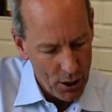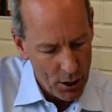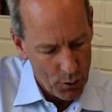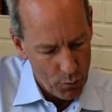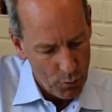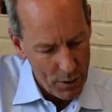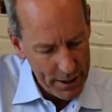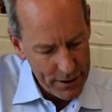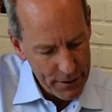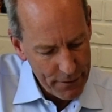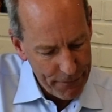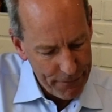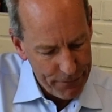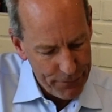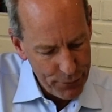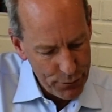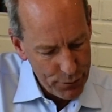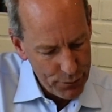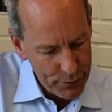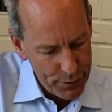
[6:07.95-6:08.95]
When the
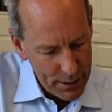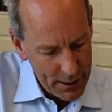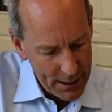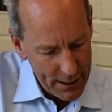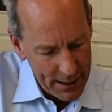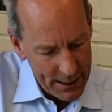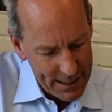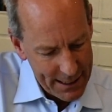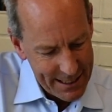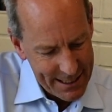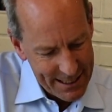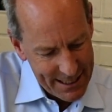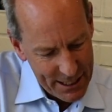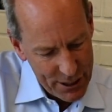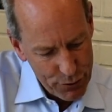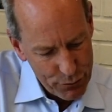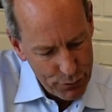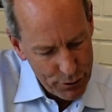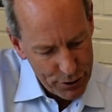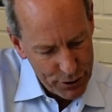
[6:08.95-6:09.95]
food is
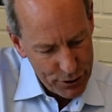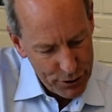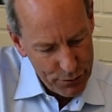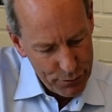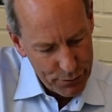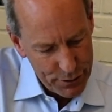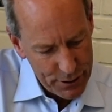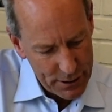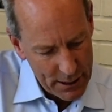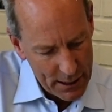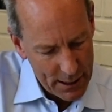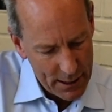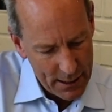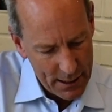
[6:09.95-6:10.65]
introduced